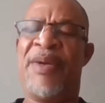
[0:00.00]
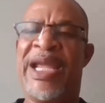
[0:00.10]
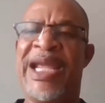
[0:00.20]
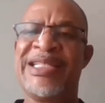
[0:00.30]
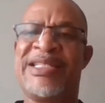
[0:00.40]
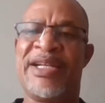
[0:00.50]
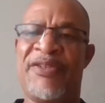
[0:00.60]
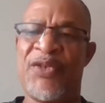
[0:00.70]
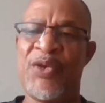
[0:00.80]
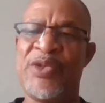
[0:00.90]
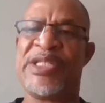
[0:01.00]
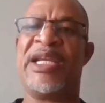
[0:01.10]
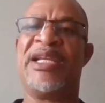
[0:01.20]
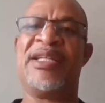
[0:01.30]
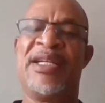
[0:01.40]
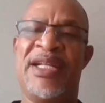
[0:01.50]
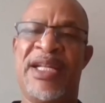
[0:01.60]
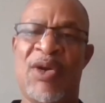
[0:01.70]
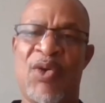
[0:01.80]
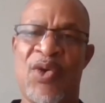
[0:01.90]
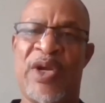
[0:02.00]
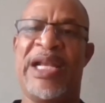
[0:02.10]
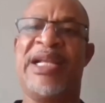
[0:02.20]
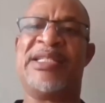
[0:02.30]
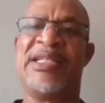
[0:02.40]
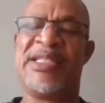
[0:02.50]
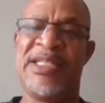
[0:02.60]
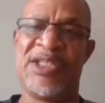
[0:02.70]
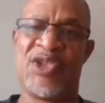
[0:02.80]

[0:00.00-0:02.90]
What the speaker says: He is refusing the organization,